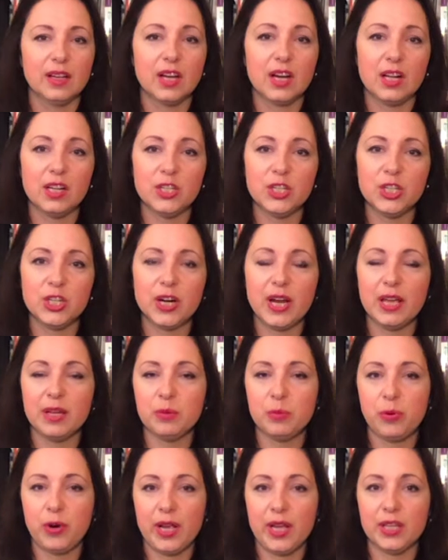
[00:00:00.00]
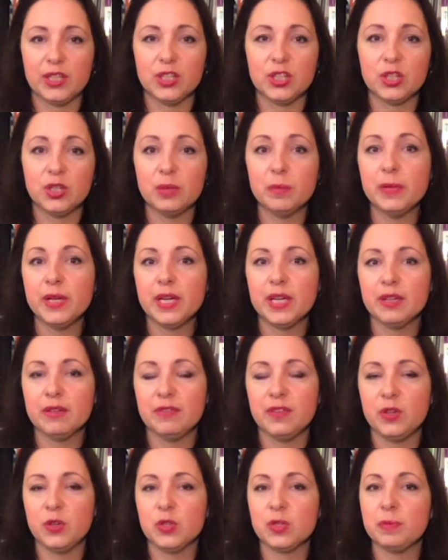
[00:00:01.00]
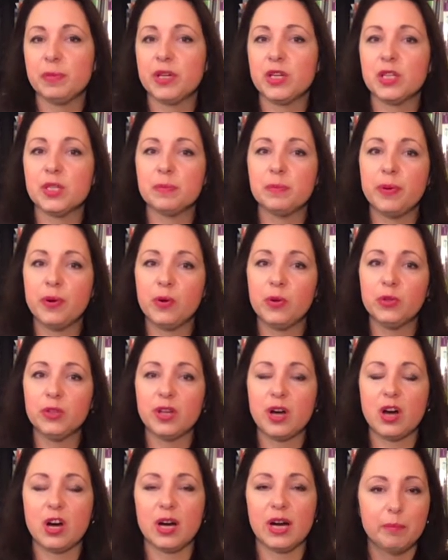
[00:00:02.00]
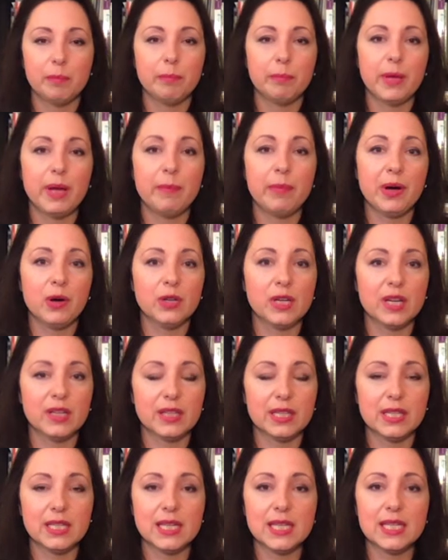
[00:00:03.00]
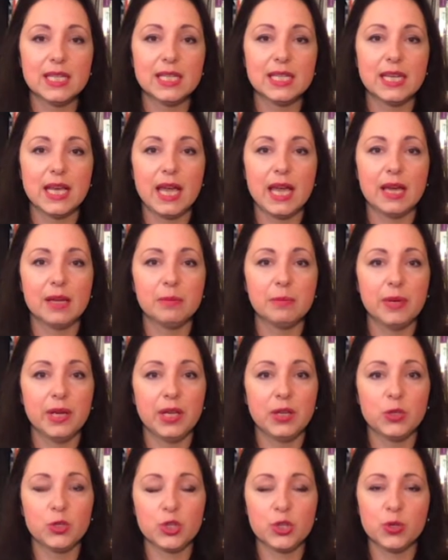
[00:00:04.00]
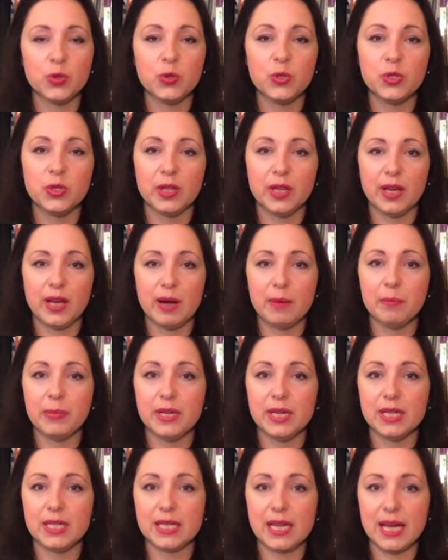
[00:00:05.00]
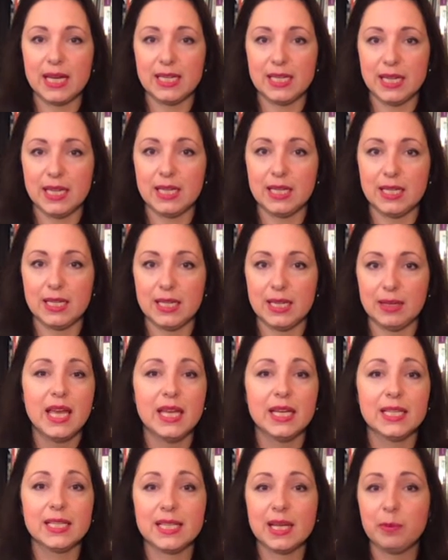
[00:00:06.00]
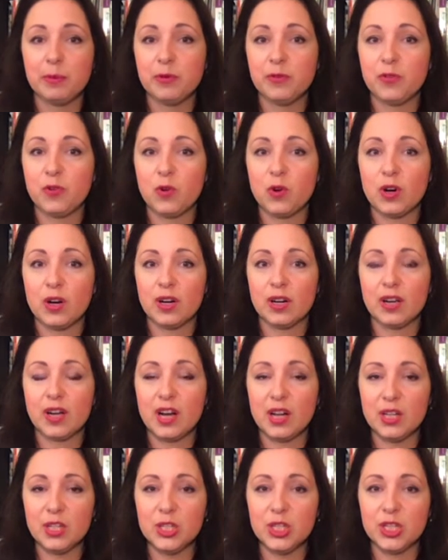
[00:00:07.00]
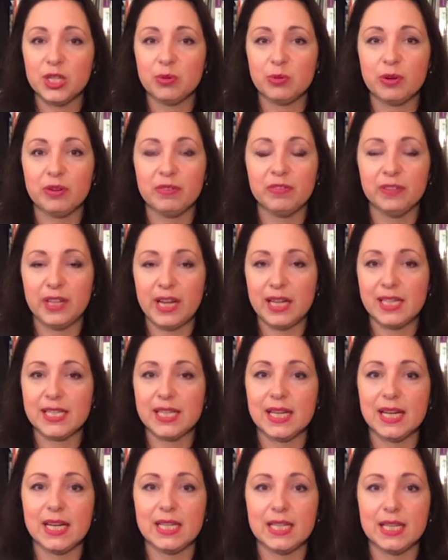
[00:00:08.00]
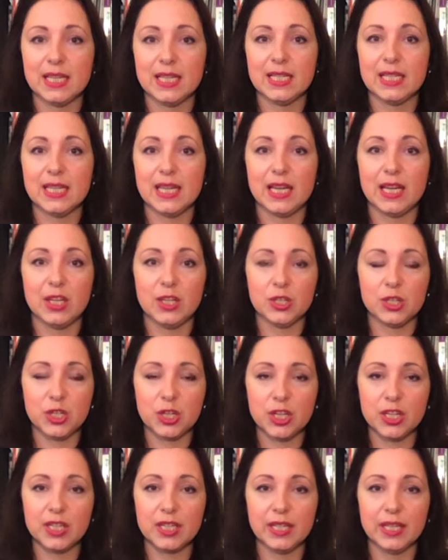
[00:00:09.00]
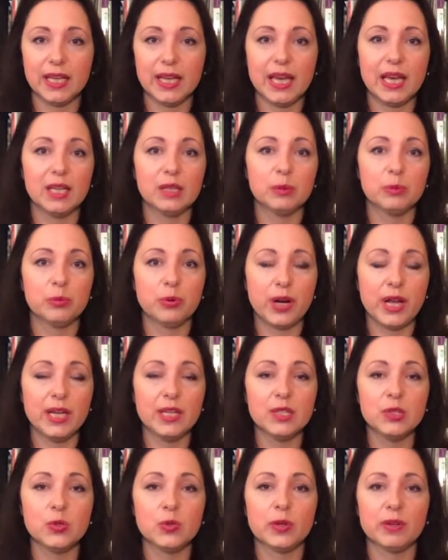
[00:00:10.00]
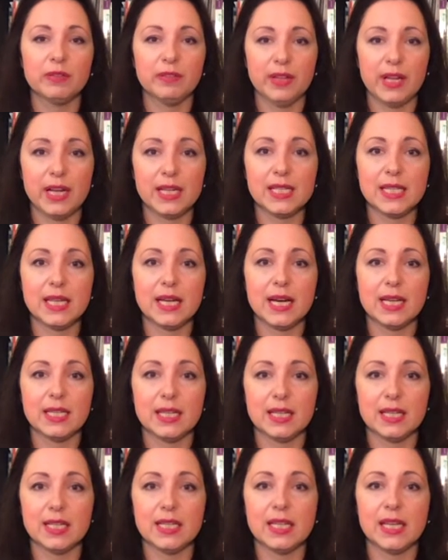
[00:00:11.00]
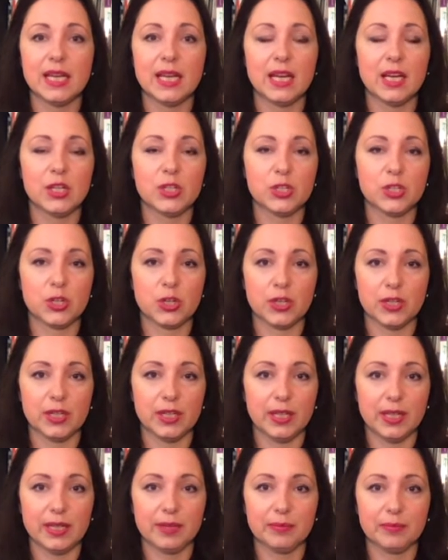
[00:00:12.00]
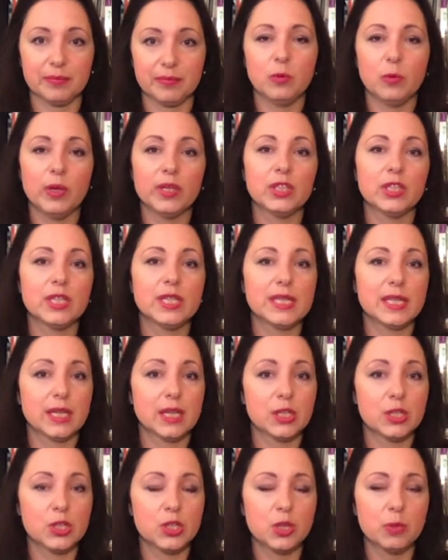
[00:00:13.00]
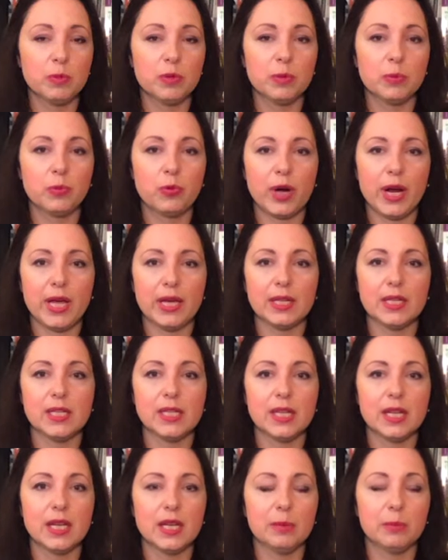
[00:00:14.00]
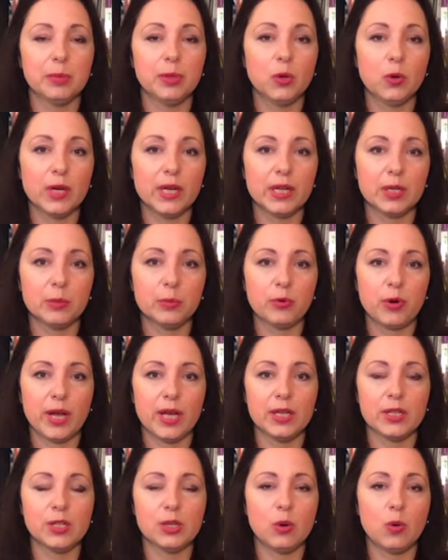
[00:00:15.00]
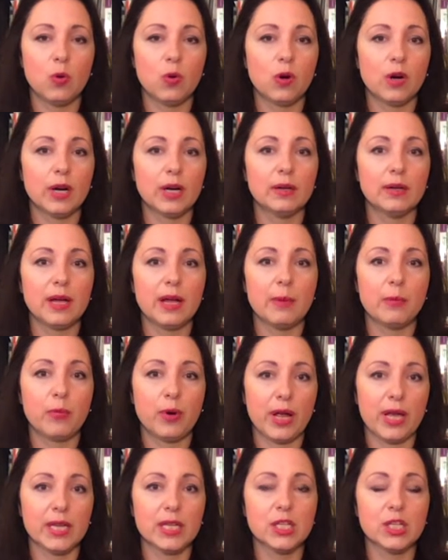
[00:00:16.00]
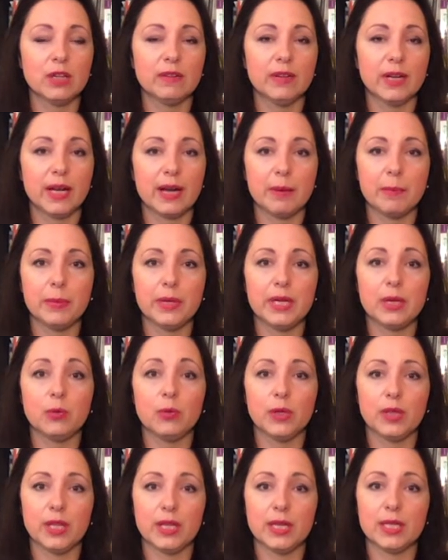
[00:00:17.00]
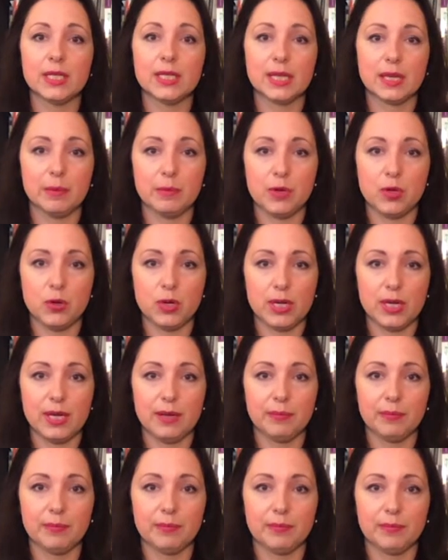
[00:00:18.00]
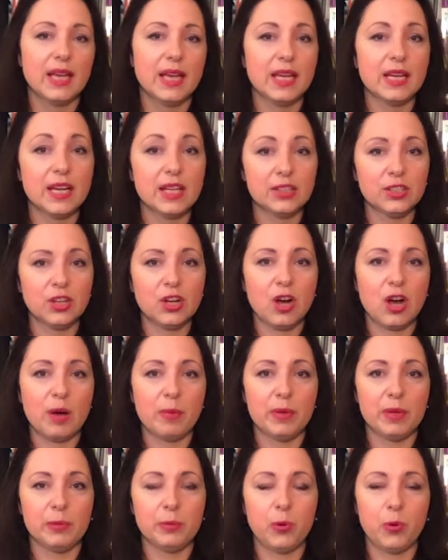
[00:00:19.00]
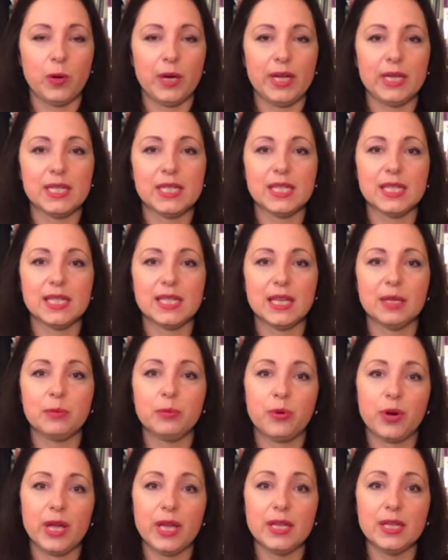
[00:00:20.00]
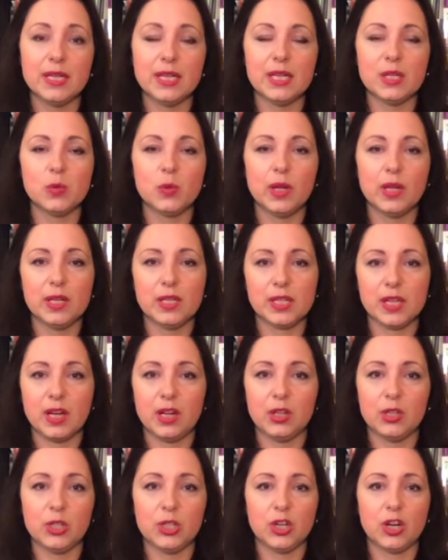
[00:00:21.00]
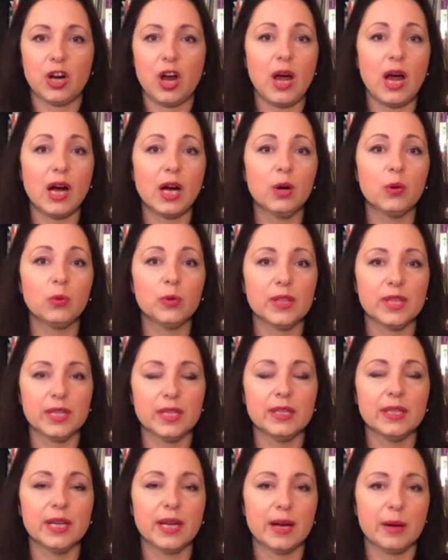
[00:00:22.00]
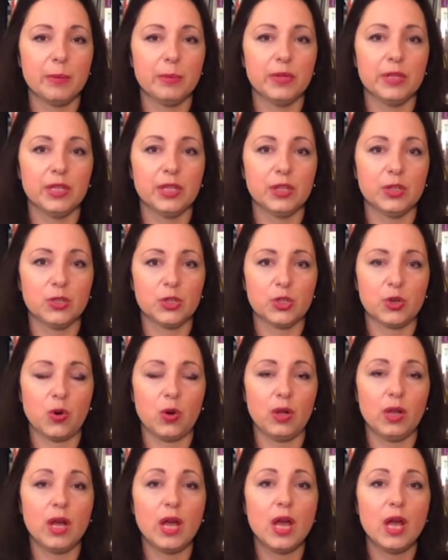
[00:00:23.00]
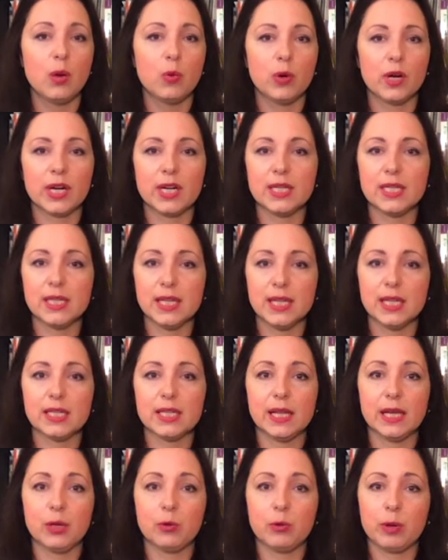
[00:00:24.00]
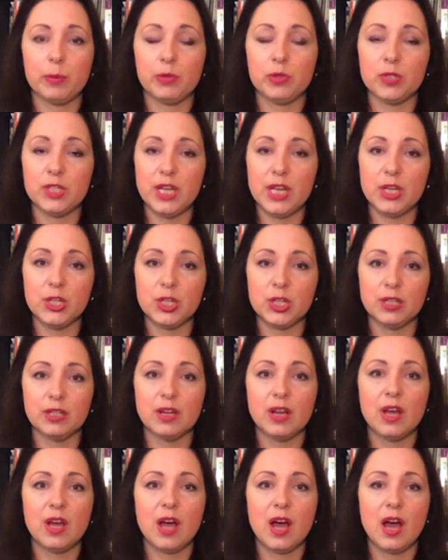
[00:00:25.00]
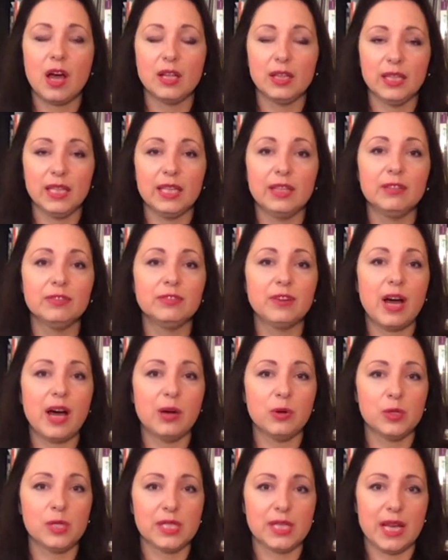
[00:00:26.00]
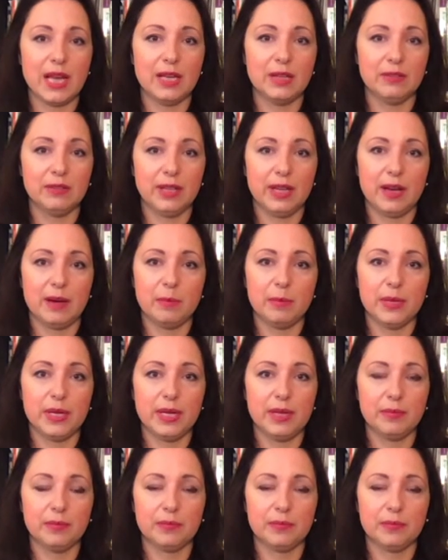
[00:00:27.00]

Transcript: Culture and brand could be confused because both are about authenticity and being true to the company's identity, except for culture reflects that identity internally and brand reflects that identity externally, whether it's a consumer brand, employer brand, or a brand of a company within its community. Another common point is that brand as well as culture are within the company control, whereas things like reputation live outside of the company.